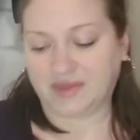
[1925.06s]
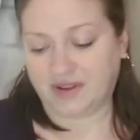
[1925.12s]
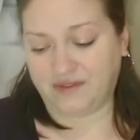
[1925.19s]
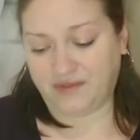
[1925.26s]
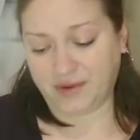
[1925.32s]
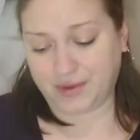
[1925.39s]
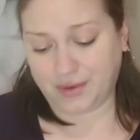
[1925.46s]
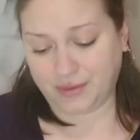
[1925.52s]

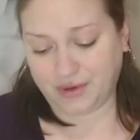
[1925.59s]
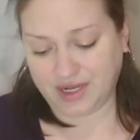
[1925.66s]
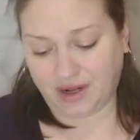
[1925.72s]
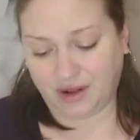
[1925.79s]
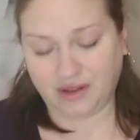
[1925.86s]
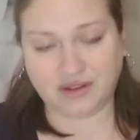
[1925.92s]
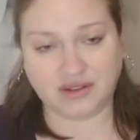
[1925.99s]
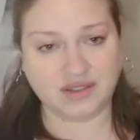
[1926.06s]
And for
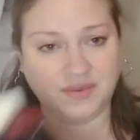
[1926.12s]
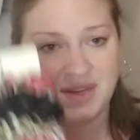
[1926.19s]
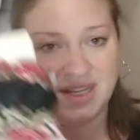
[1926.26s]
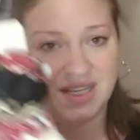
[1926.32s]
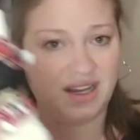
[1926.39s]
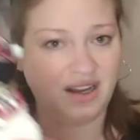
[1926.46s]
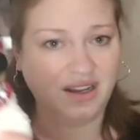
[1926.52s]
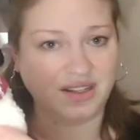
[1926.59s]
$3, my
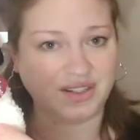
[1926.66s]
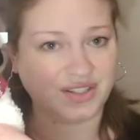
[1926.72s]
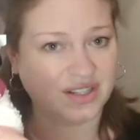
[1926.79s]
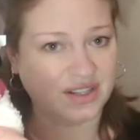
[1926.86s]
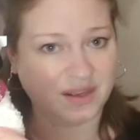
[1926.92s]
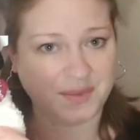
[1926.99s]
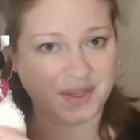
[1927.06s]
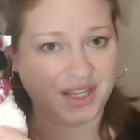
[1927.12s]
gosh.
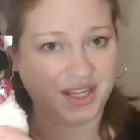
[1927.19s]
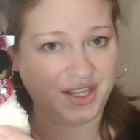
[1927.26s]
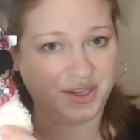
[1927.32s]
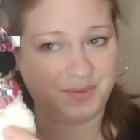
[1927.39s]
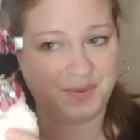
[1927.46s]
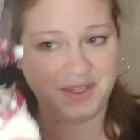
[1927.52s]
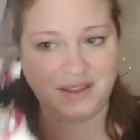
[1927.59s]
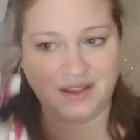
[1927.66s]
I mean, can
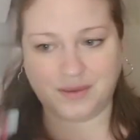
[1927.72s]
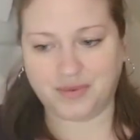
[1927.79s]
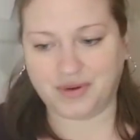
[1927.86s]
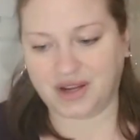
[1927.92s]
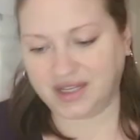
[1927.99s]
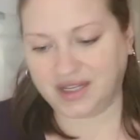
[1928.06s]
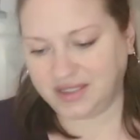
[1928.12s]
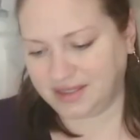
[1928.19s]
you beat that
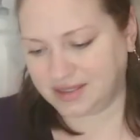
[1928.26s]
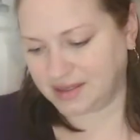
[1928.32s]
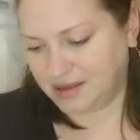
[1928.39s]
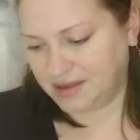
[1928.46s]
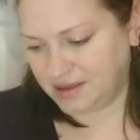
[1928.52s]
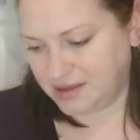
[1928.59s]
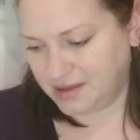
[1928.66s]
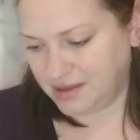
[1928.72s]
price?
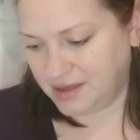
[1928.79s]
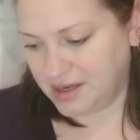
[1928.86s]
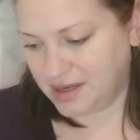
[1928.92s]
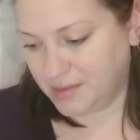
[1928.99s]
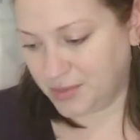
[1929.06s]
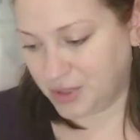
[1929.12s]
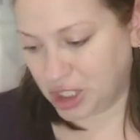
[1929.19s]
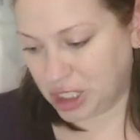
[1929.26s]

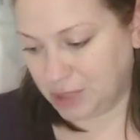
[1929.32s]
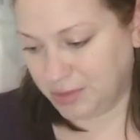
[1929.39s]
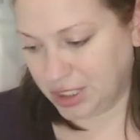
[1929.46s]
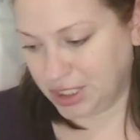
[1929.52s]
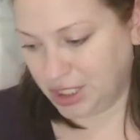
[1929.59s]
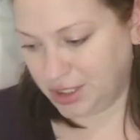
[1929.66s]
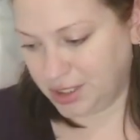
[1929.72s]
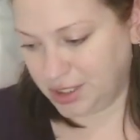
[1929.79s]

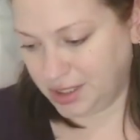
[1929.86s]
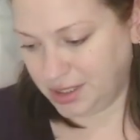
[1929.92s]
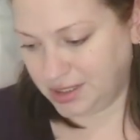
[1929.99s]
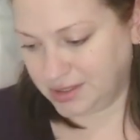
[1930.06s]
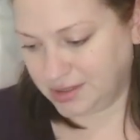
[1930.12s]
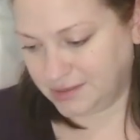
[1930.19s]
Probably not.